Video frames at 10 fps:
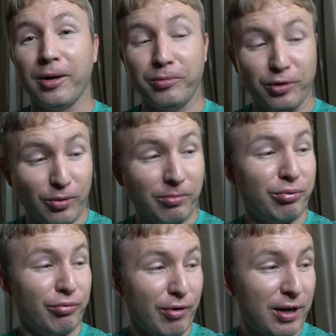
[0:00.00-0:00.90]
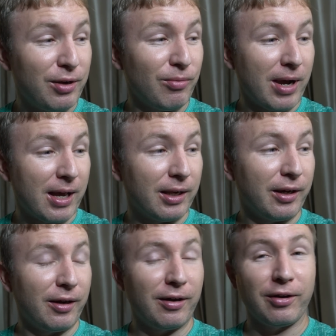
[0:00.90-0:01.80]
I'm doing pretty well
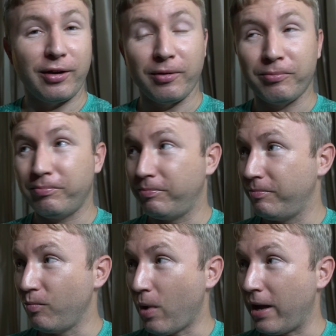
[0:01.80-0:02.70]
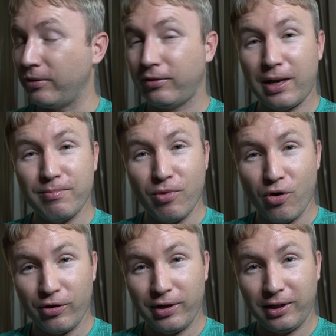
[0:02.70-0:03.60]
here on a Wednesday
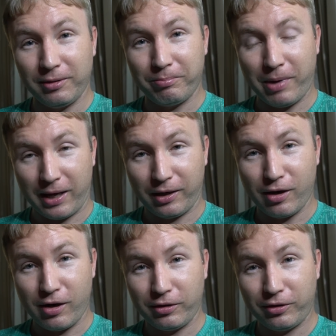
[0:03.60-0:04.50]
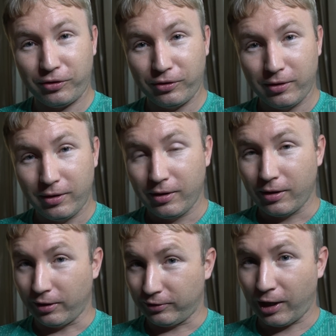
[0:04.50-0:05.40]
morning in Bangkok.
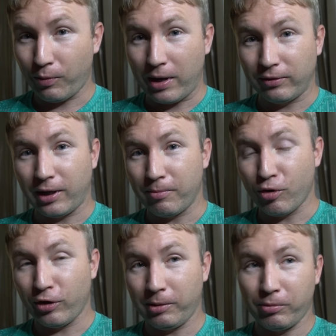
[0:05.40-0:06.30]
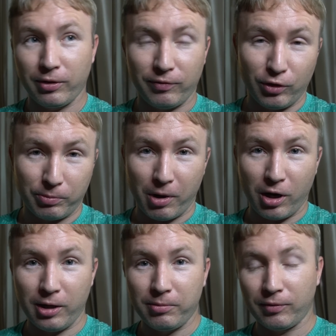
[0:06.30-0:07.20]
I say Wednesday morning, but if you look
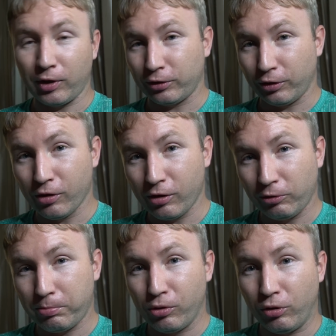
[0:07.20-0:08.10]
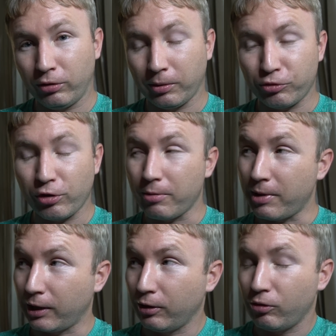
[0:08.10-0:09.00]
behind me, I've got the curtains pulled. I'm trying
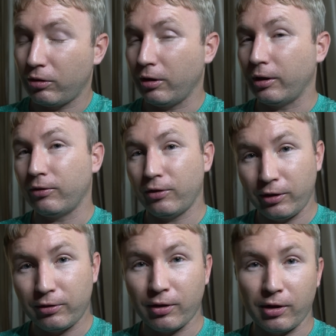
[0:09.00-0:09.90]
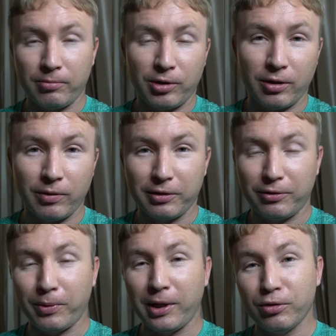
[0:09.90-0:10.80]
to make it look like it's night time. You know
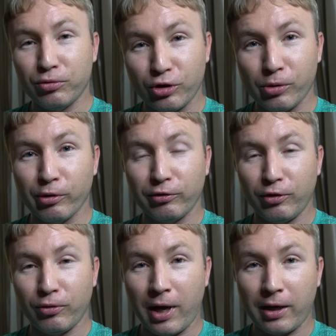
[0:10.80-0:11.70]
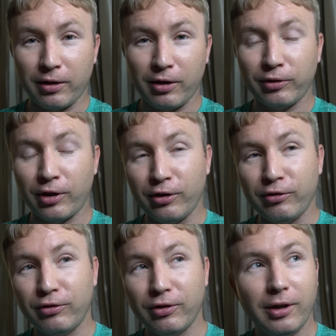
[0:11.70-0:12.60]
what? The way YouTubers do that, you know, the
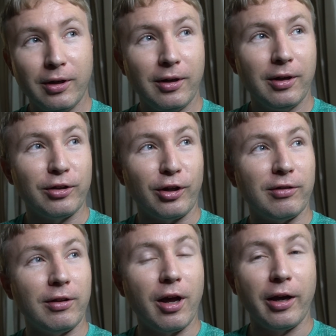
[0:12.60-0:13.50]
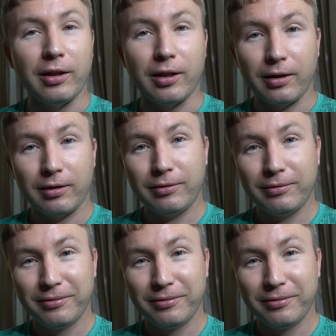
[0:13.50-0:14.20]
nice, nice lighting.